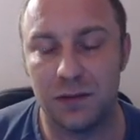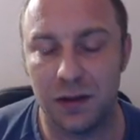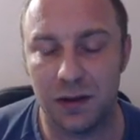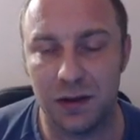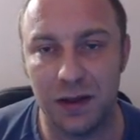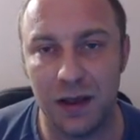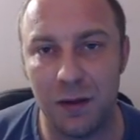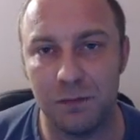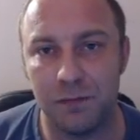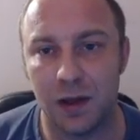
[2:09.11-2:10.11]
uh, the
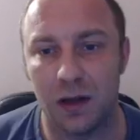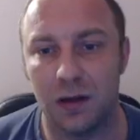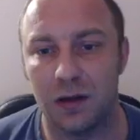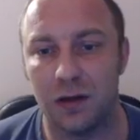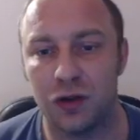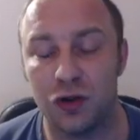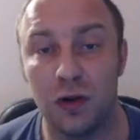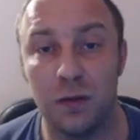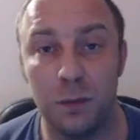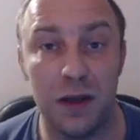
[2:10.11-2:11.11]
game uh,
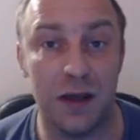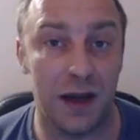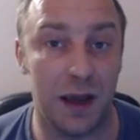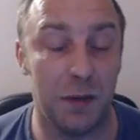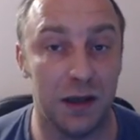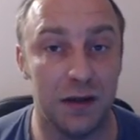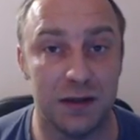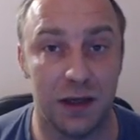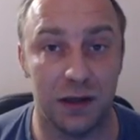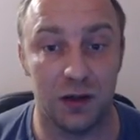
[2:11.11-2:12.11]
shouldn't be dynamic in the
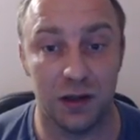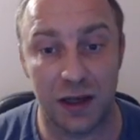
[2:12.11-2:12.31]
center.